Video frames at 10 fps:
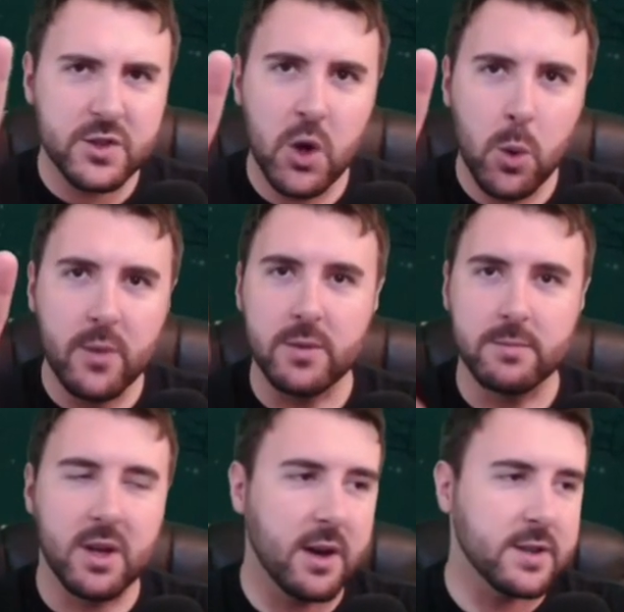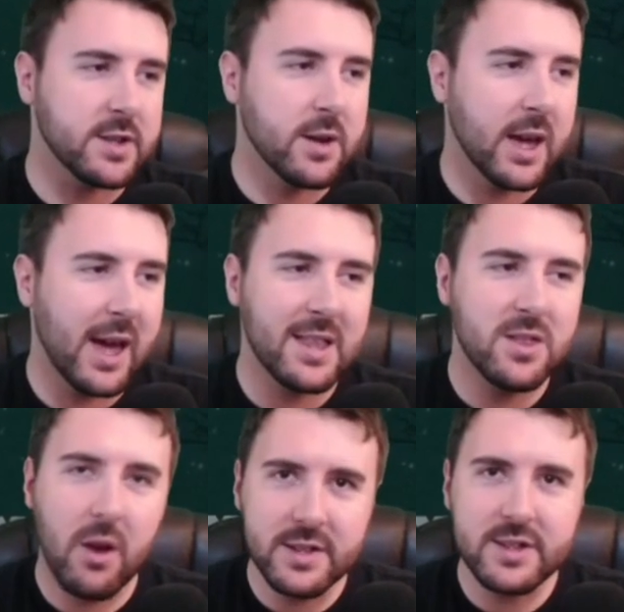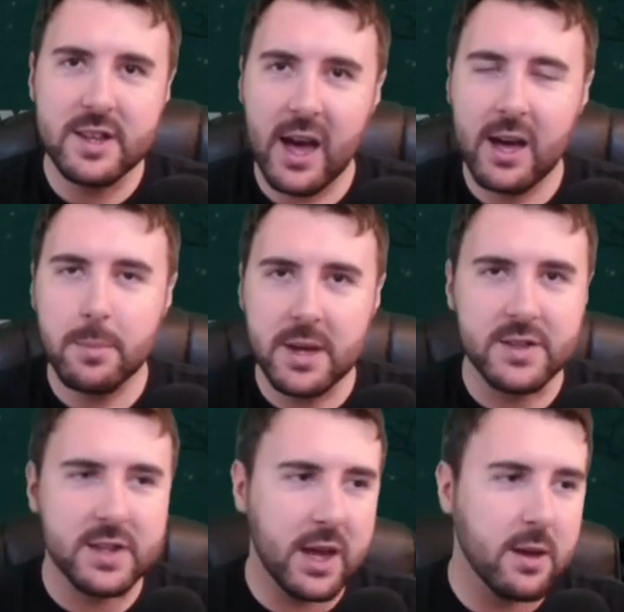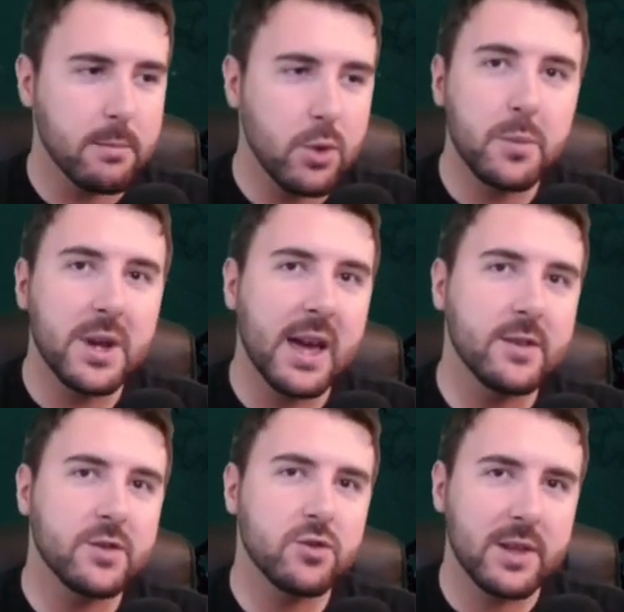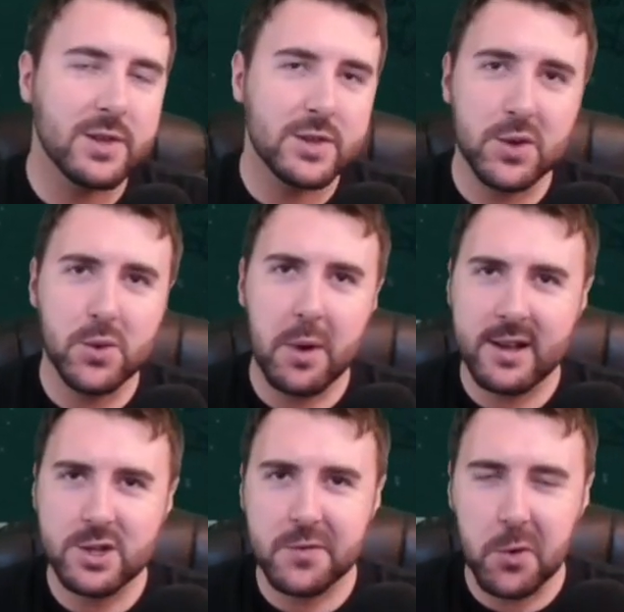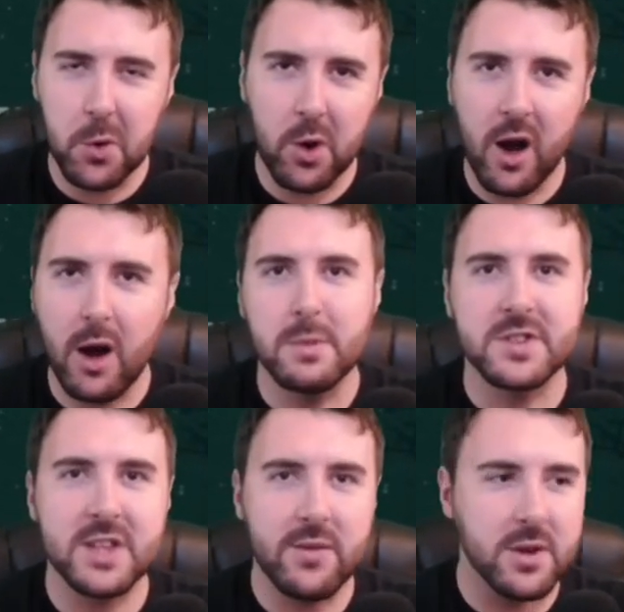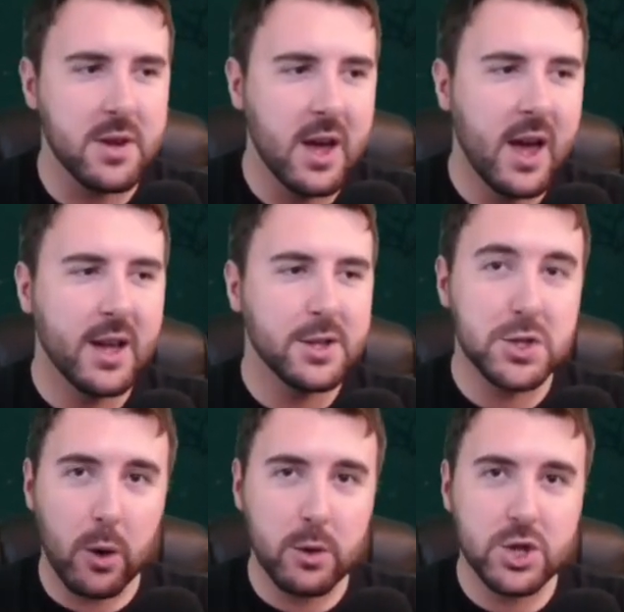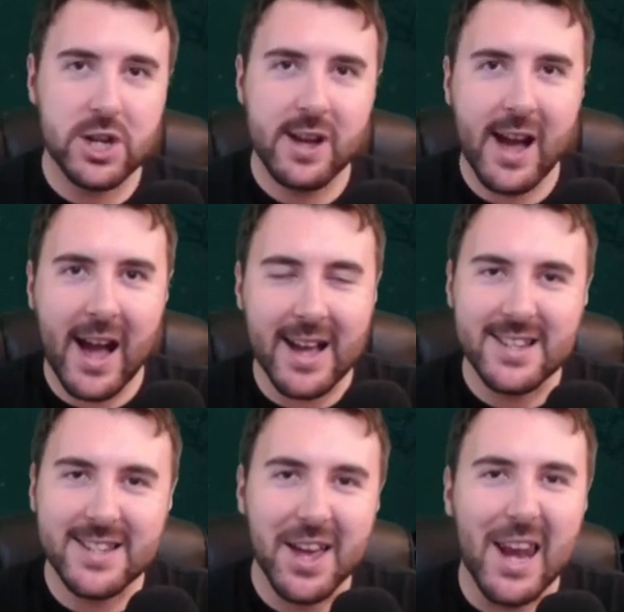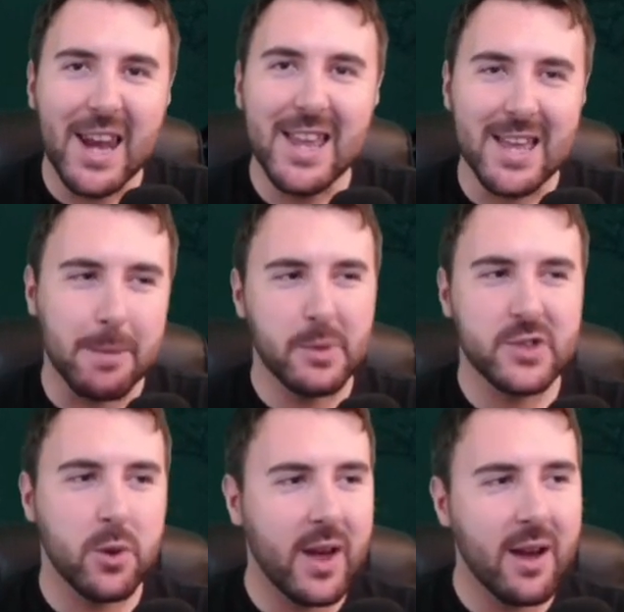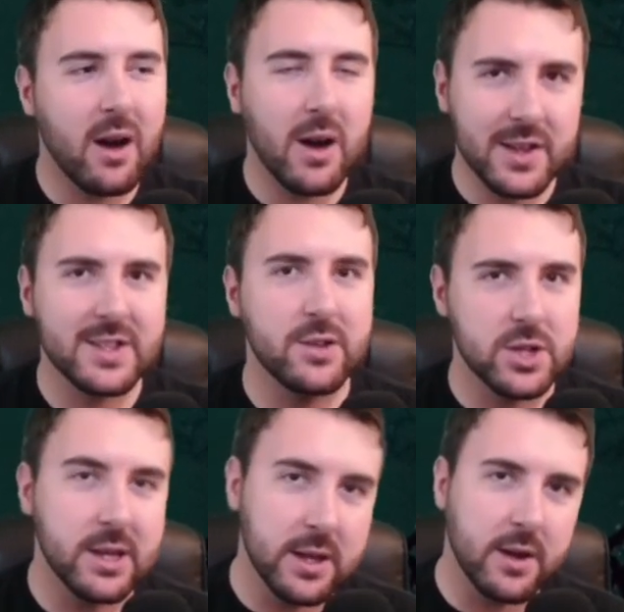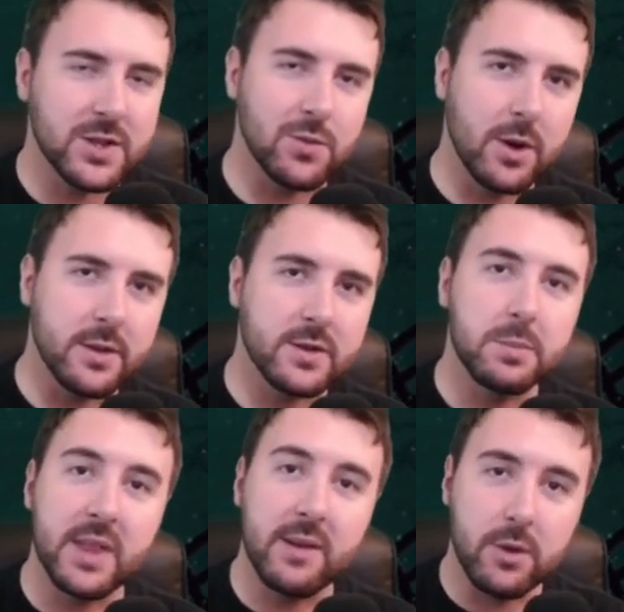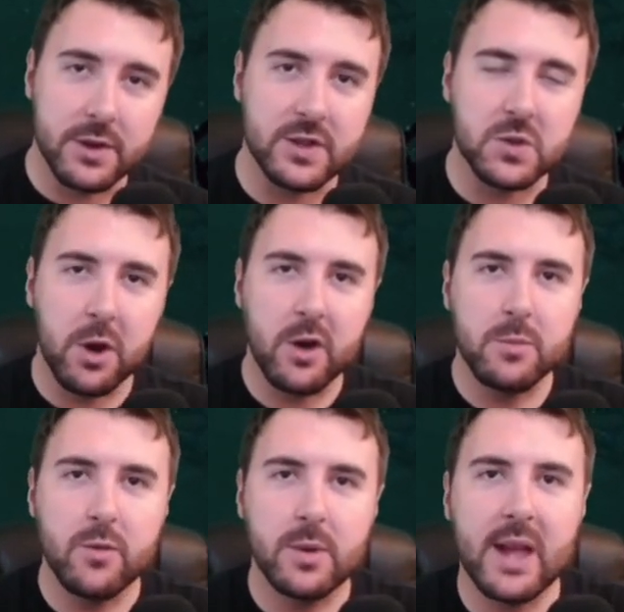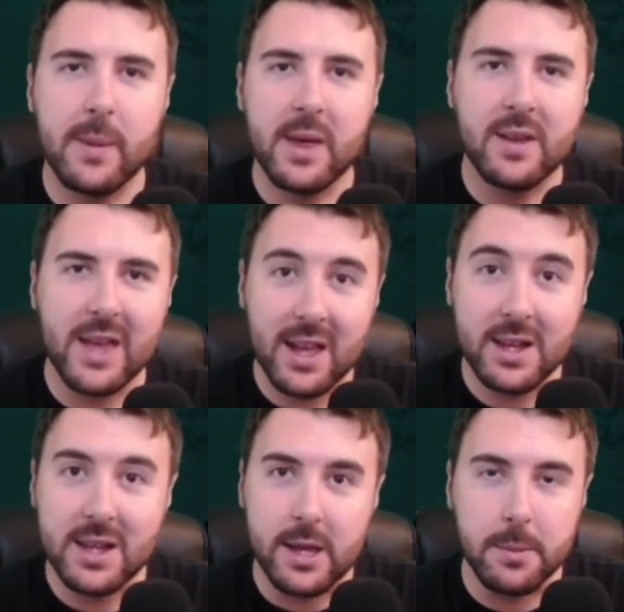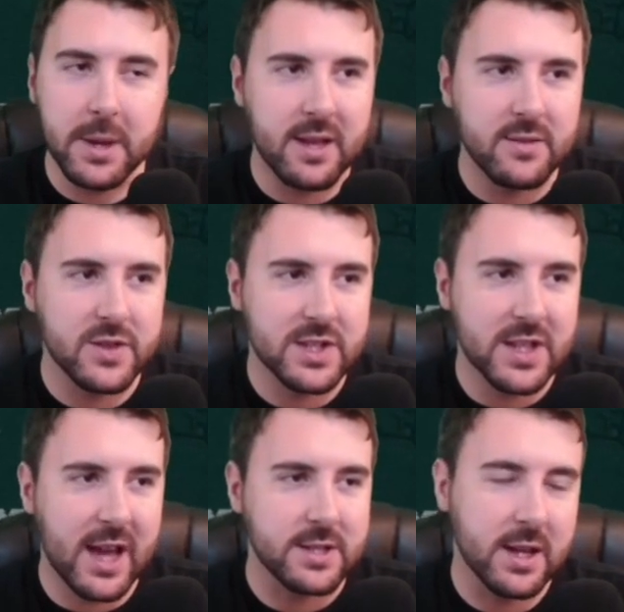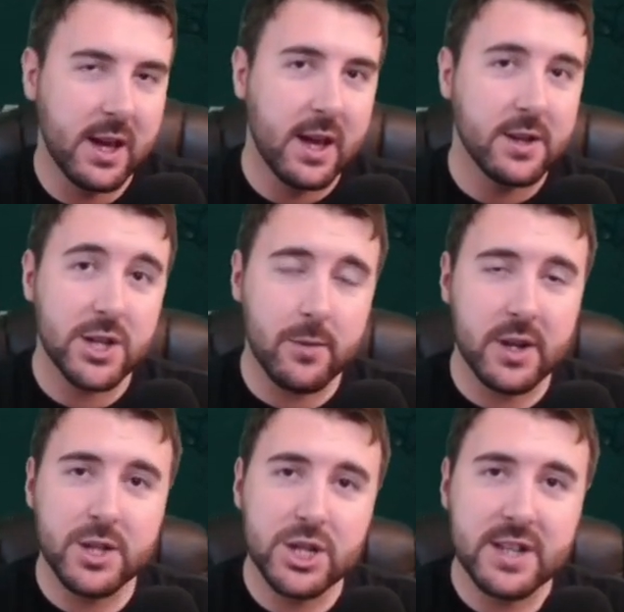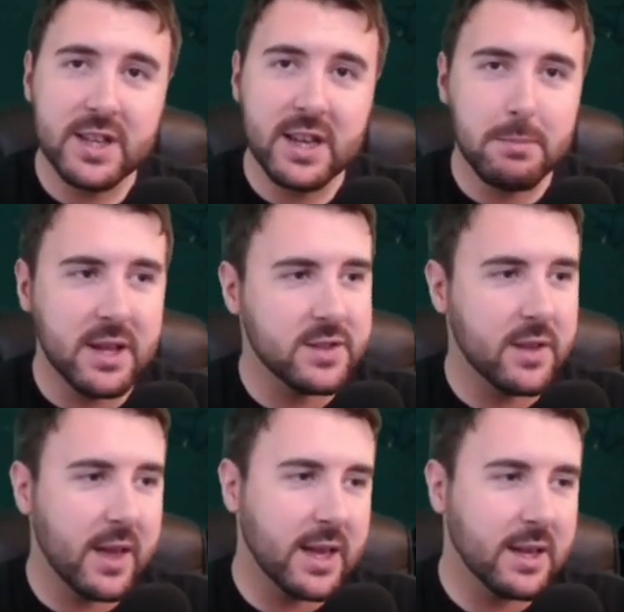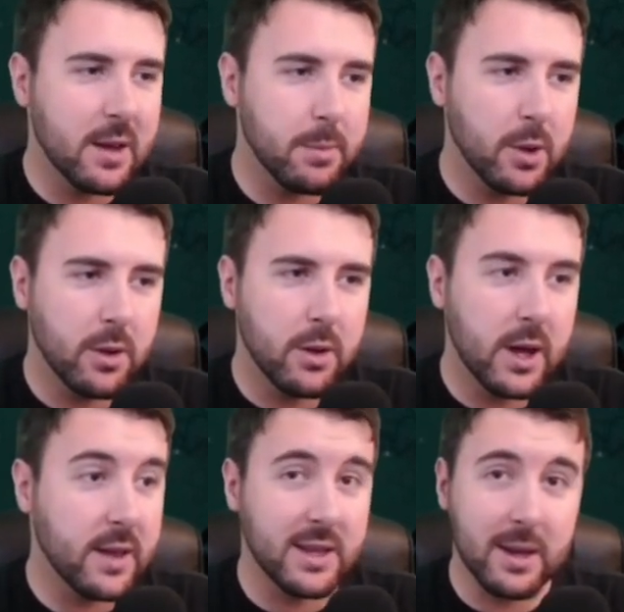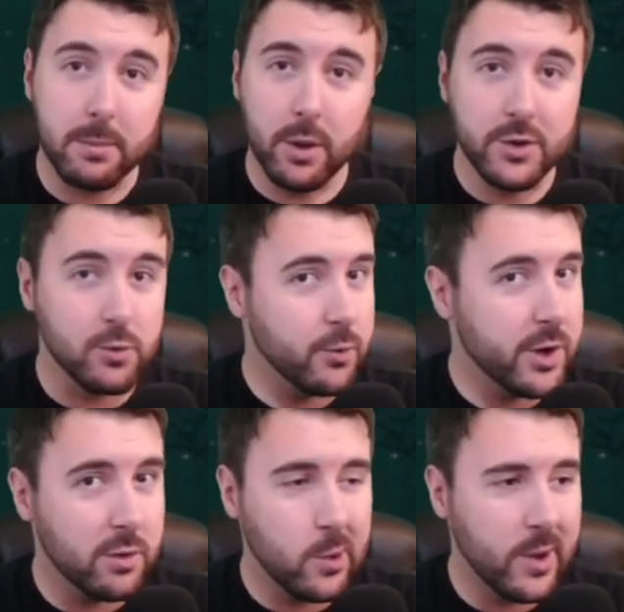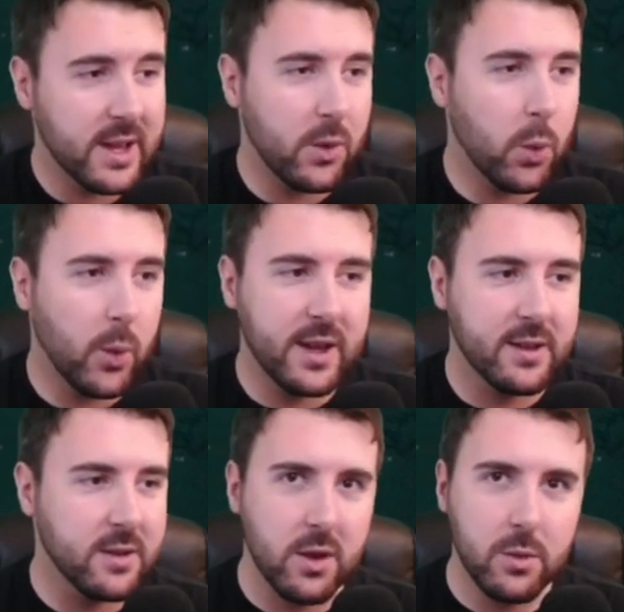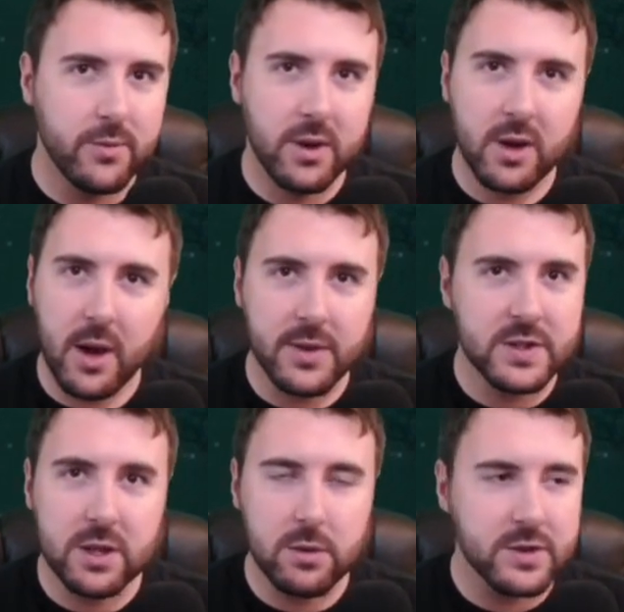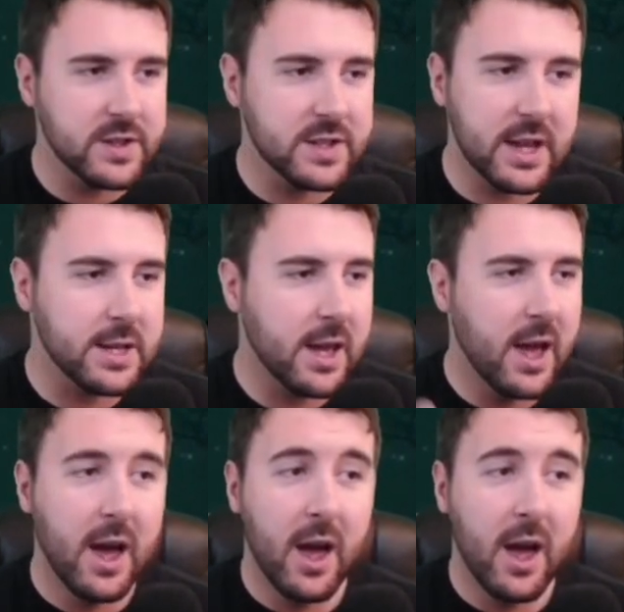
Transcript: Two of them, guys. Okay, 90k a piece here. Movement 8, Strength 2, Edge 4, Armor 7, Dodge, and leap. So they are essentially gutter runners, but they've lost a square of movement and they get leap instead. General agility means that they can get blah, uh, can get blodge real quick, or they can go for other skills instead.